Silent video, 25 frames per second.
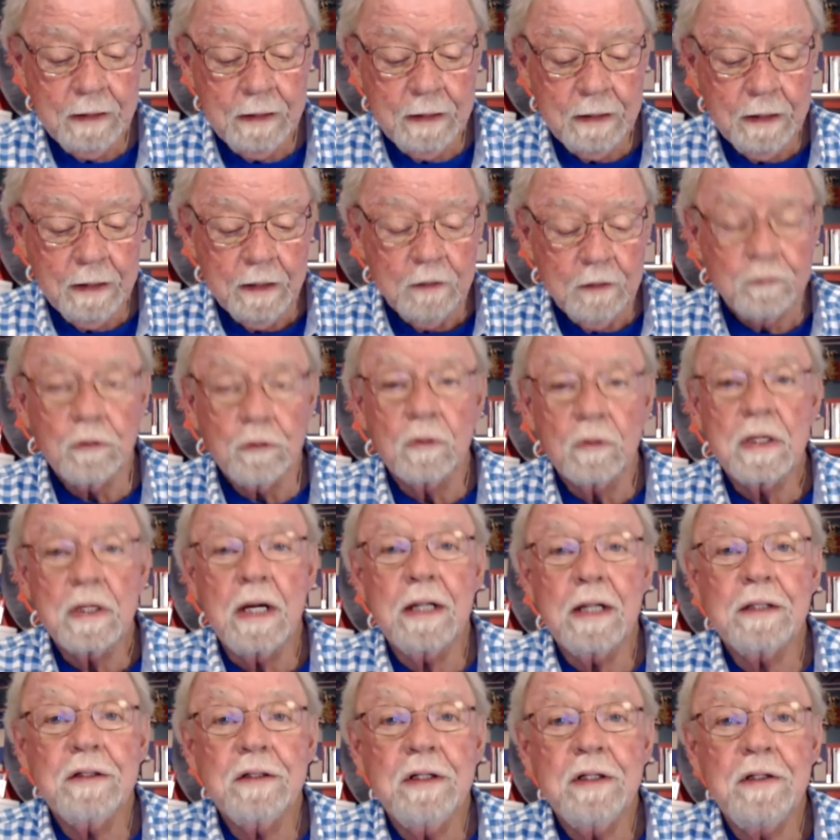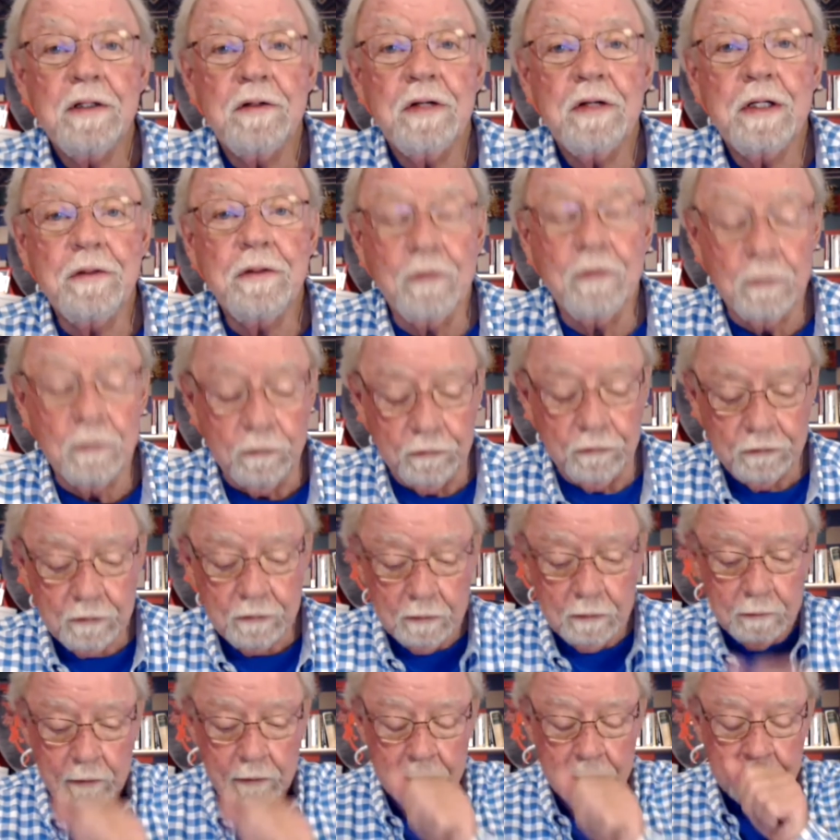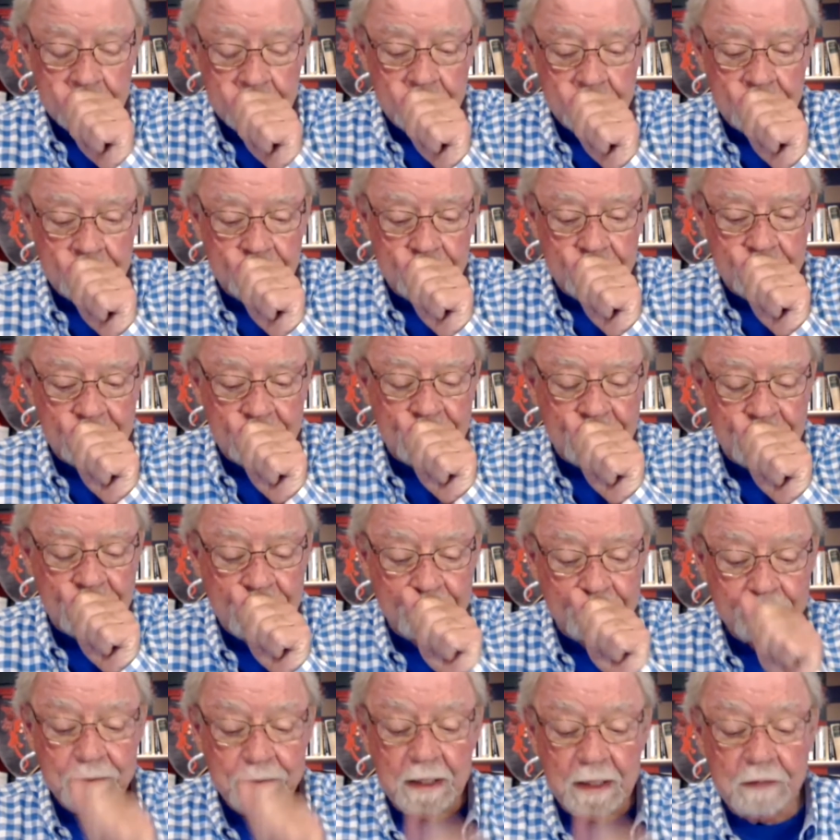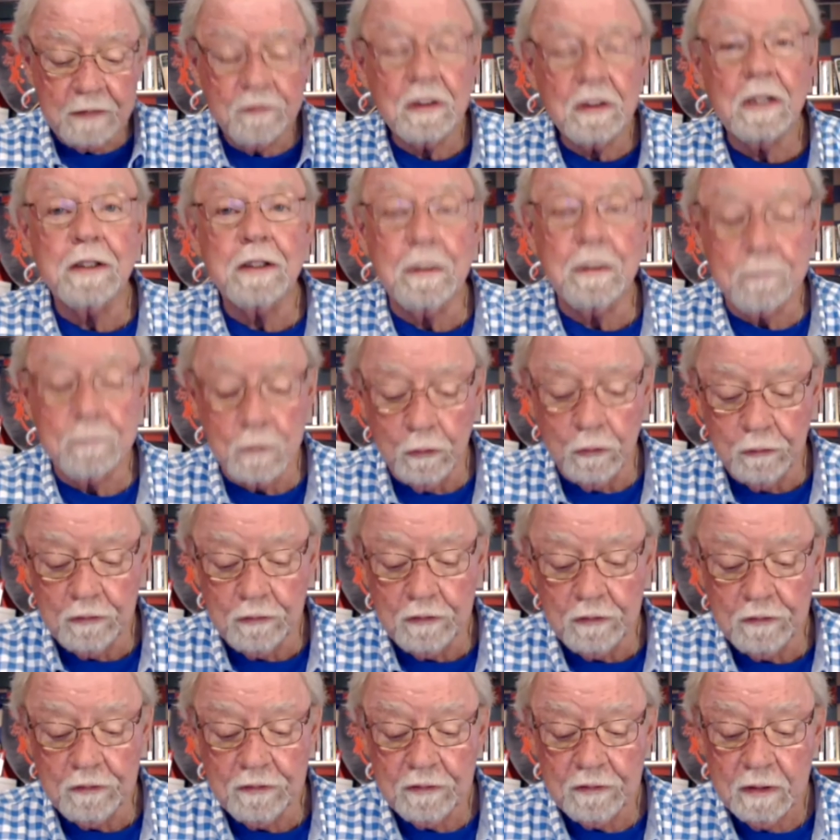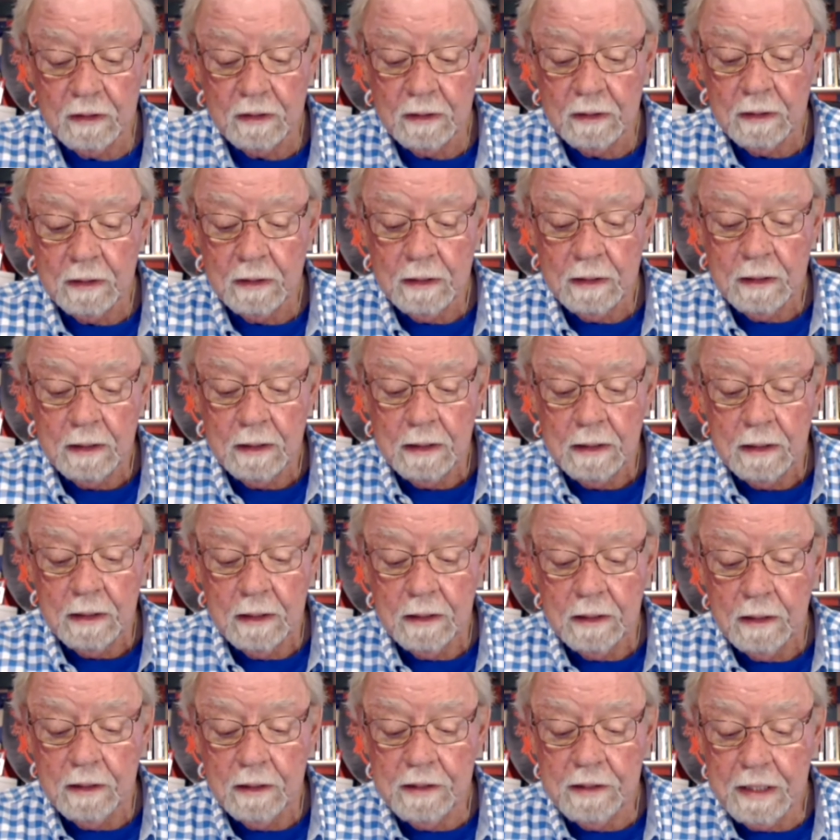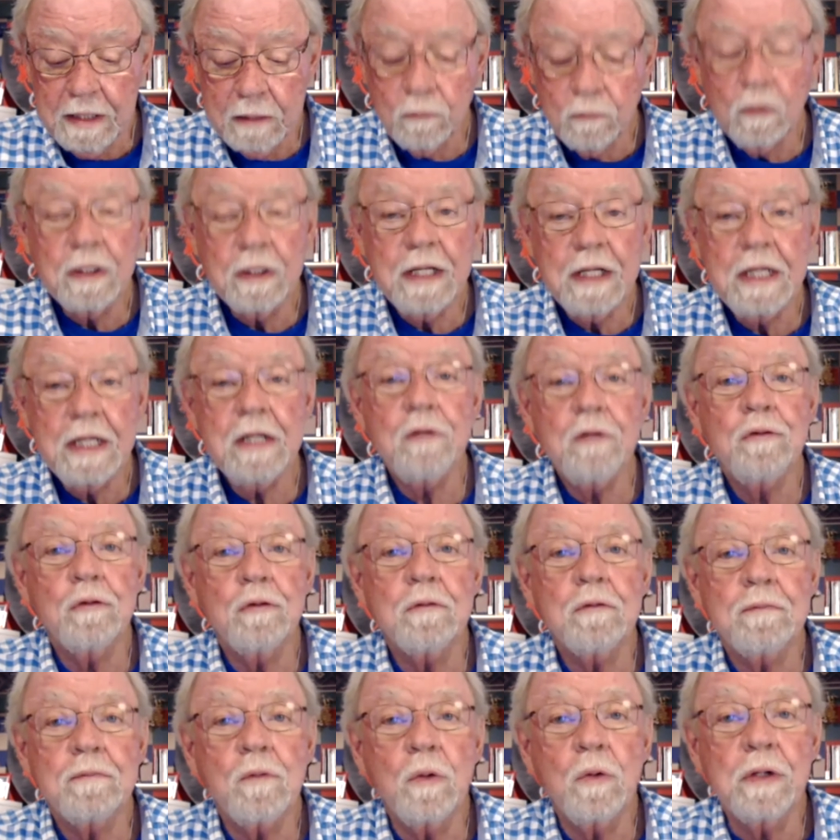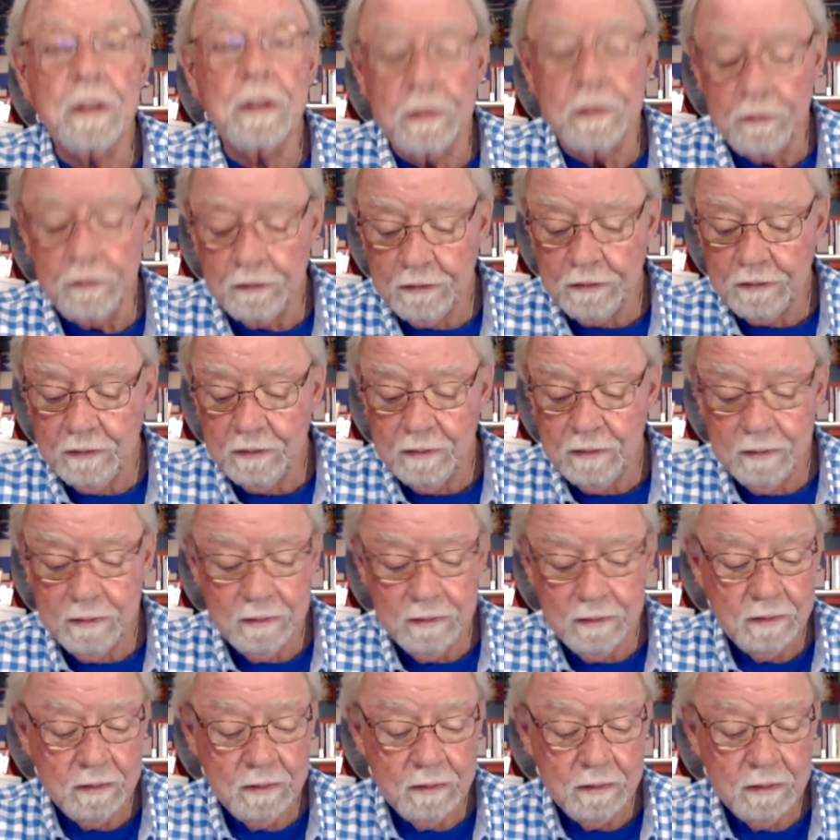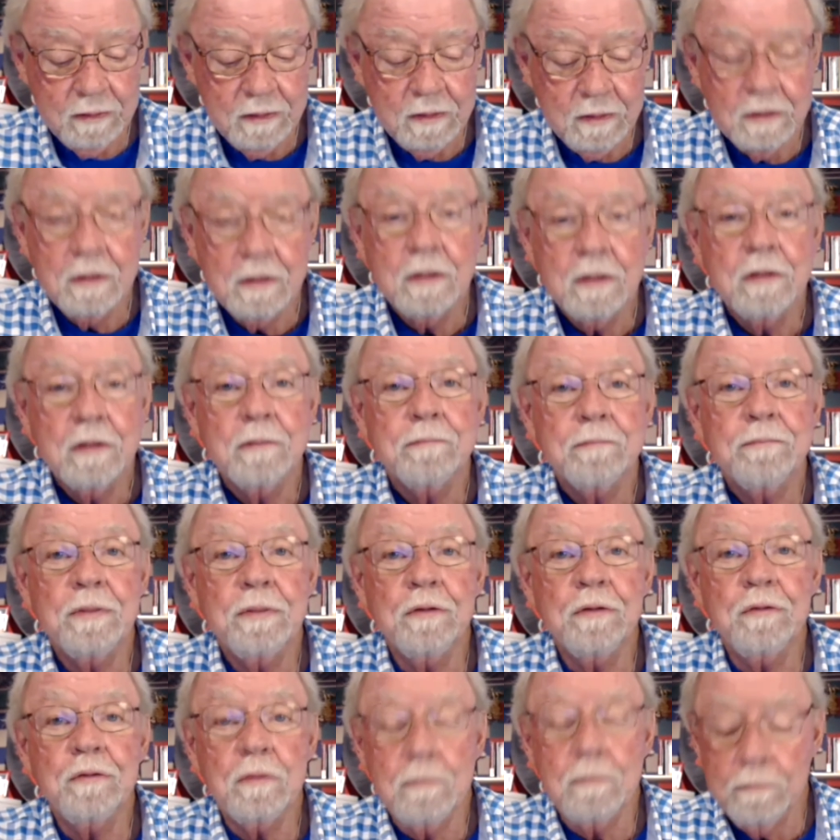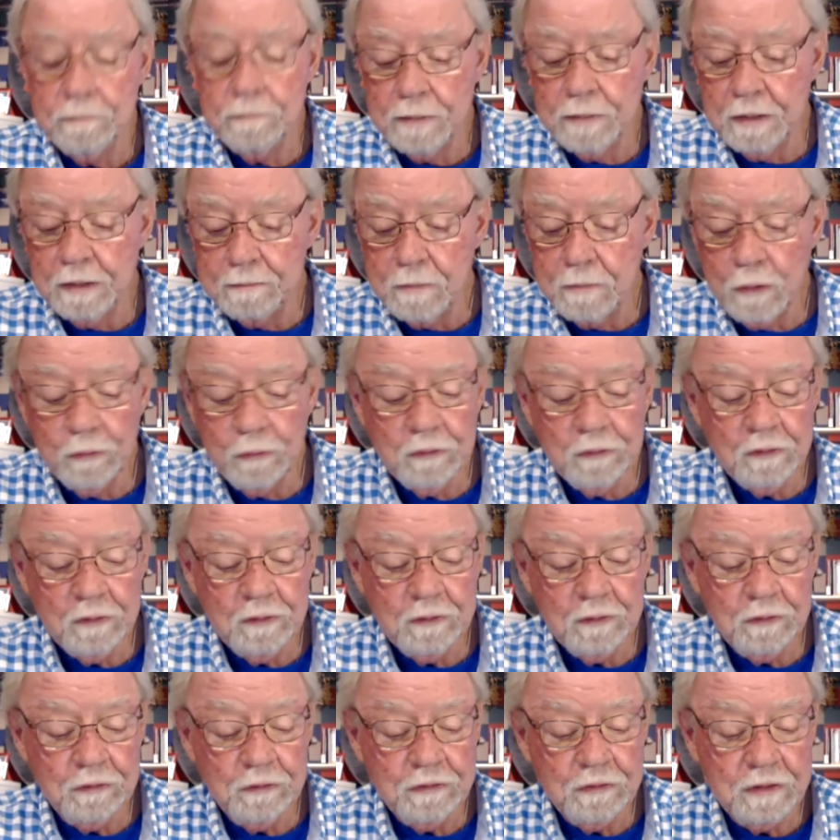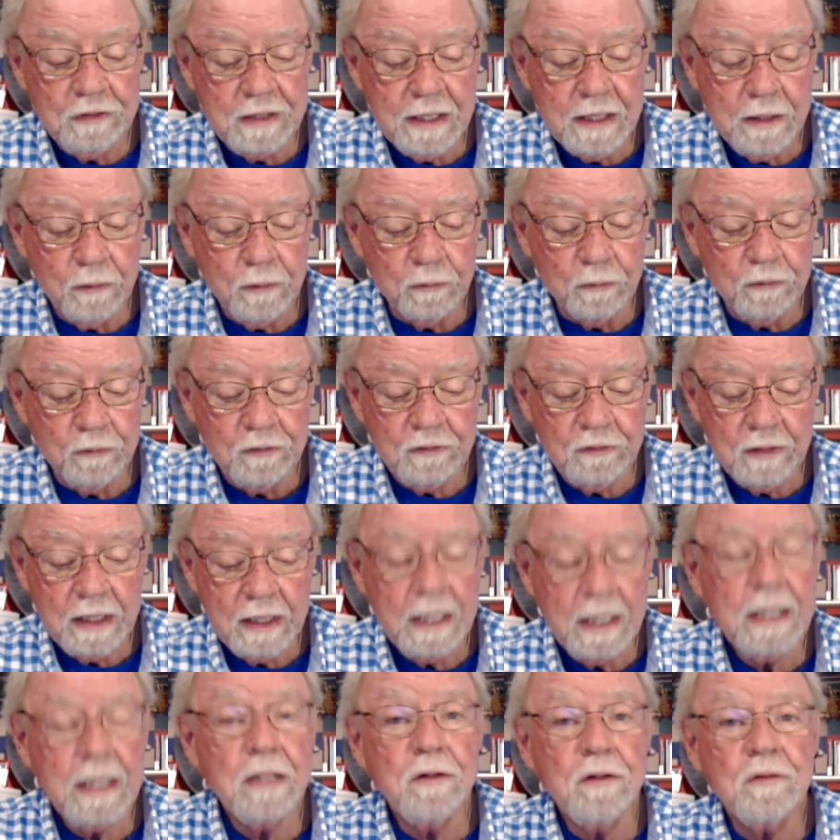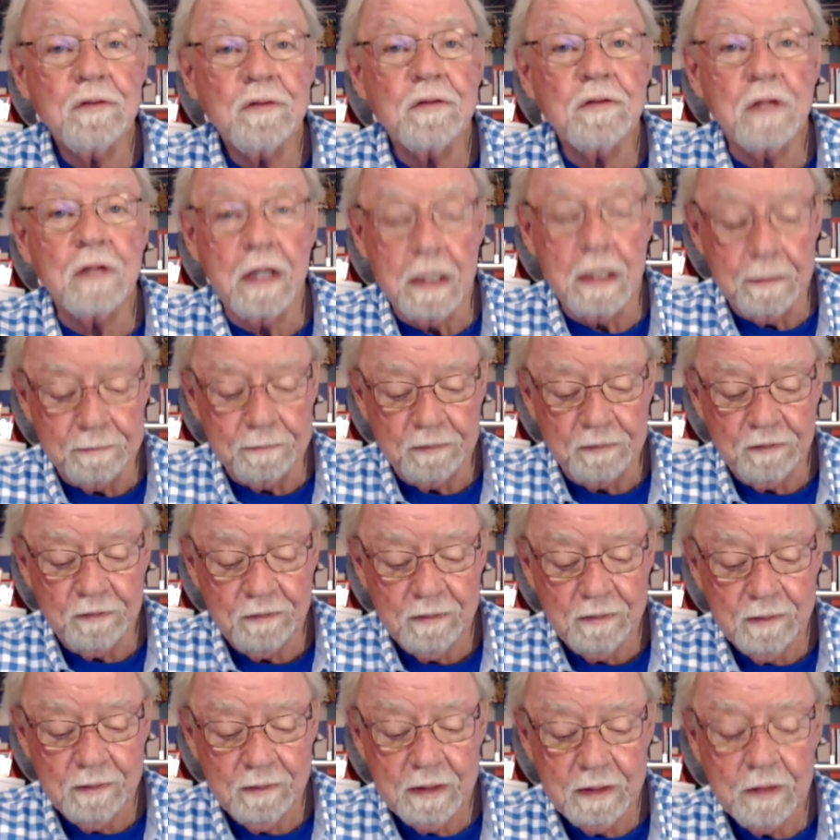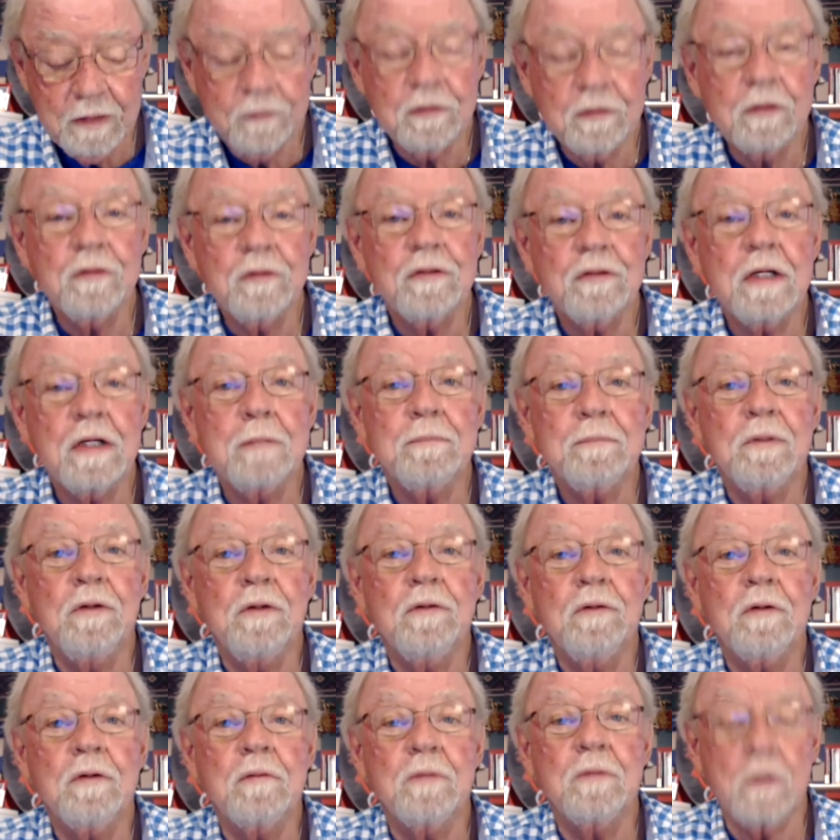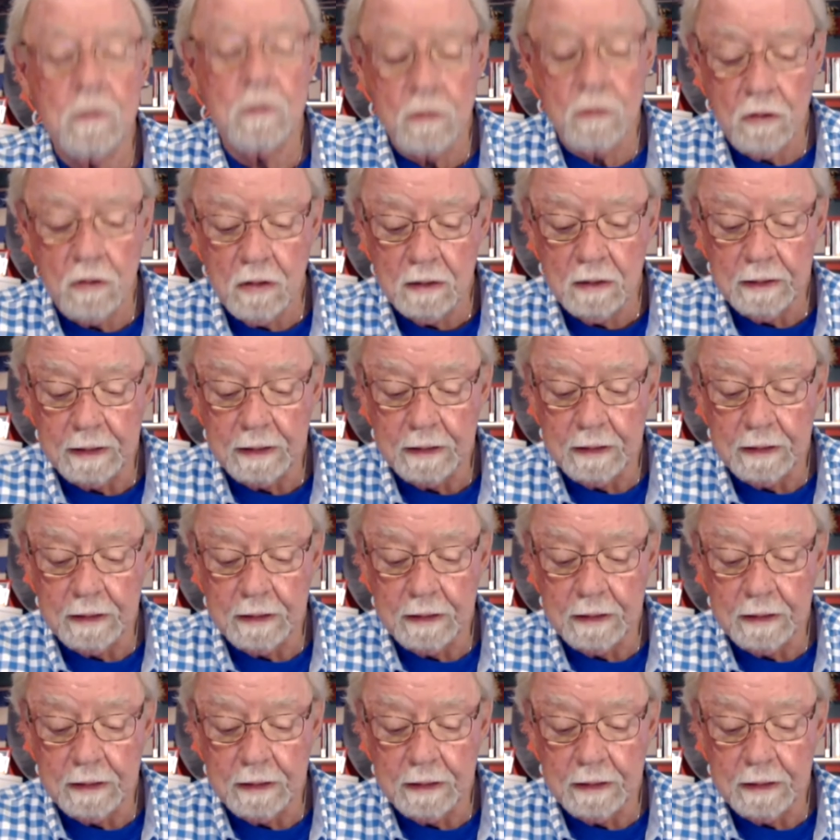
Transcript: So God continues by telling Moses, they will heed your voice. But Moses' doubts end stops his acceptance of the calling,